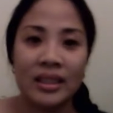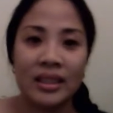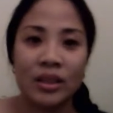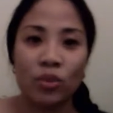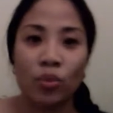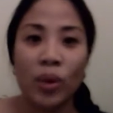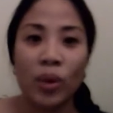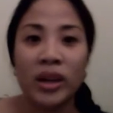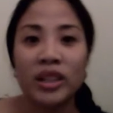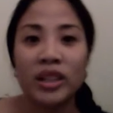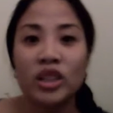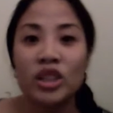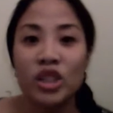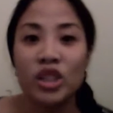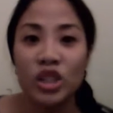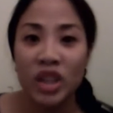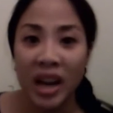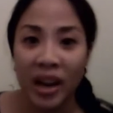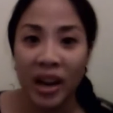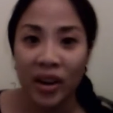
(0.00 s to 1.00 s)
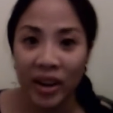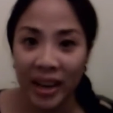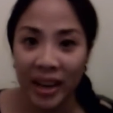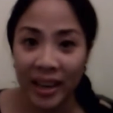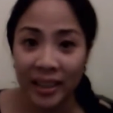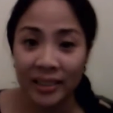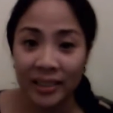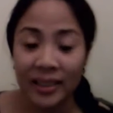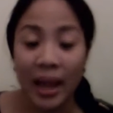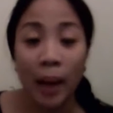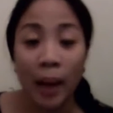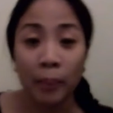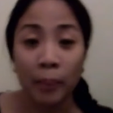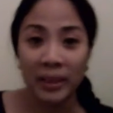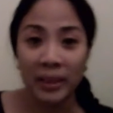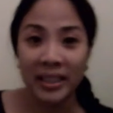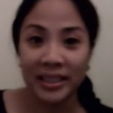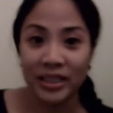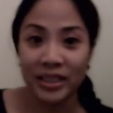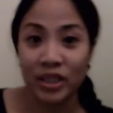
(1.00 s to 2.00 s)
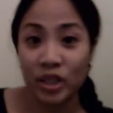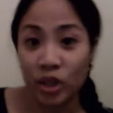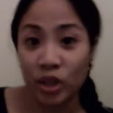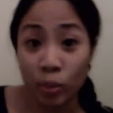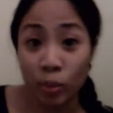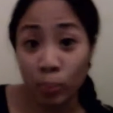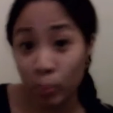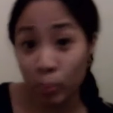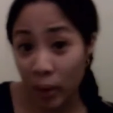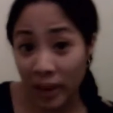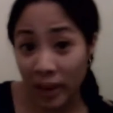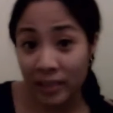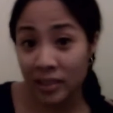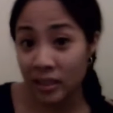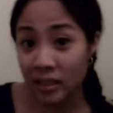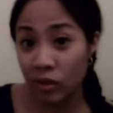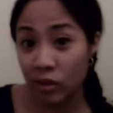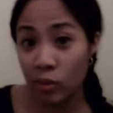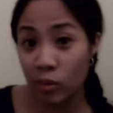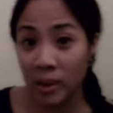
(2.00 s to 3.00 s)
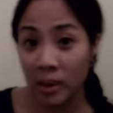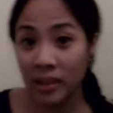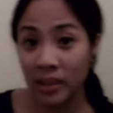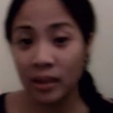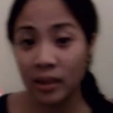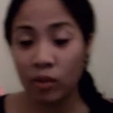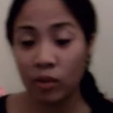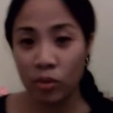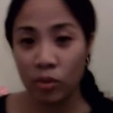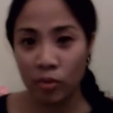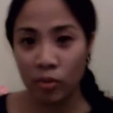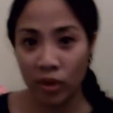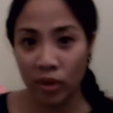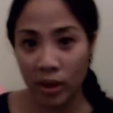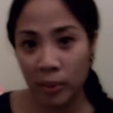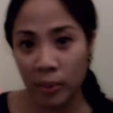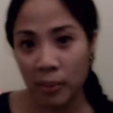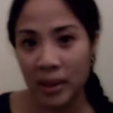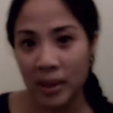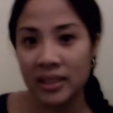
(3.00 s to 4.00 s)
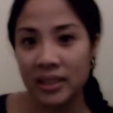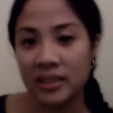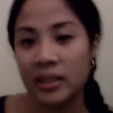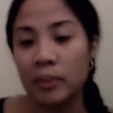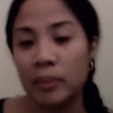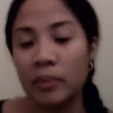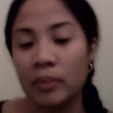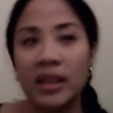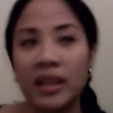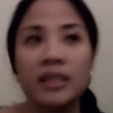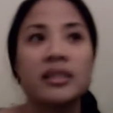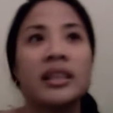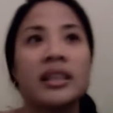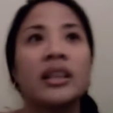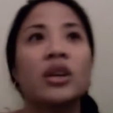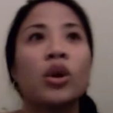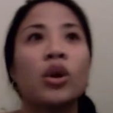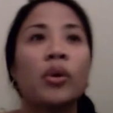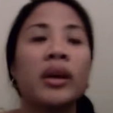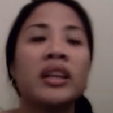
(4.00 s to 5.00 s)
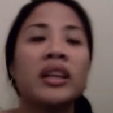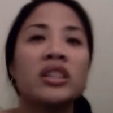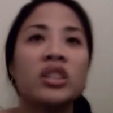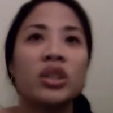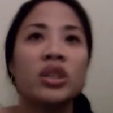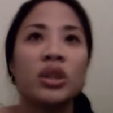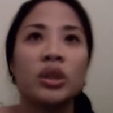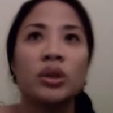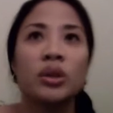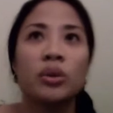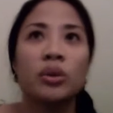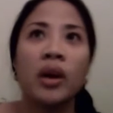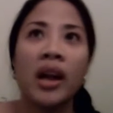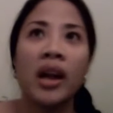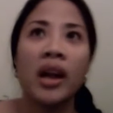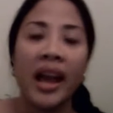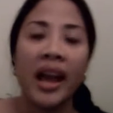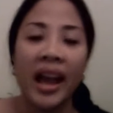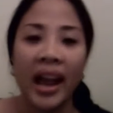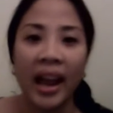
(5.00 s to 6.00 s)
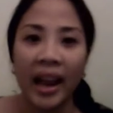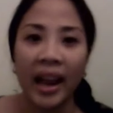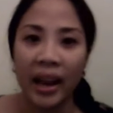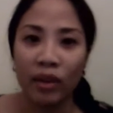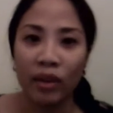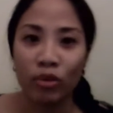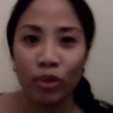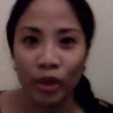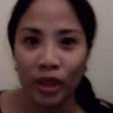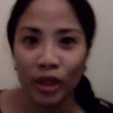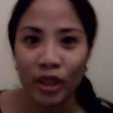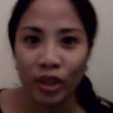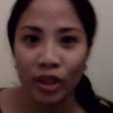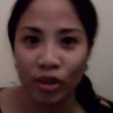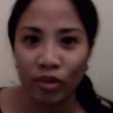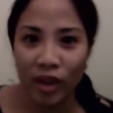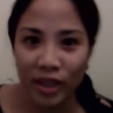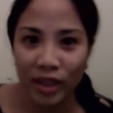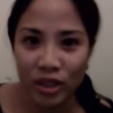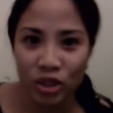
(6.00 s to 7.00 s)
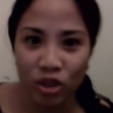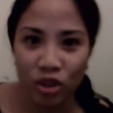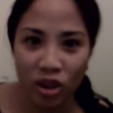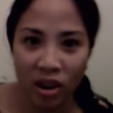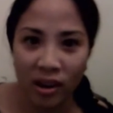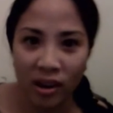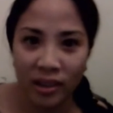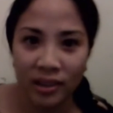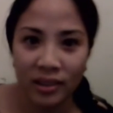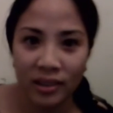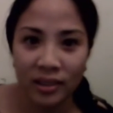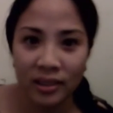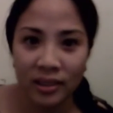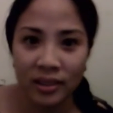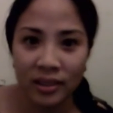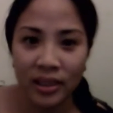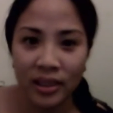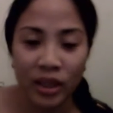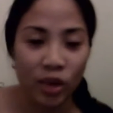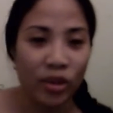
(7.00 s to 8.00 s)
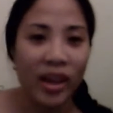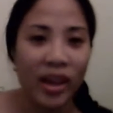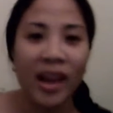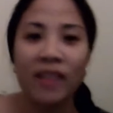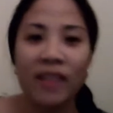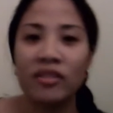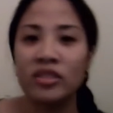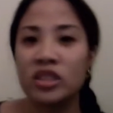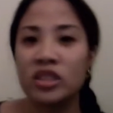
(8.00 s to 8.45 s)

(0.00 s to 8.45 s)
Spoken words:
When you're sharing, that means you're practically recommending something. It's like going to a really good restaurant. You know, they have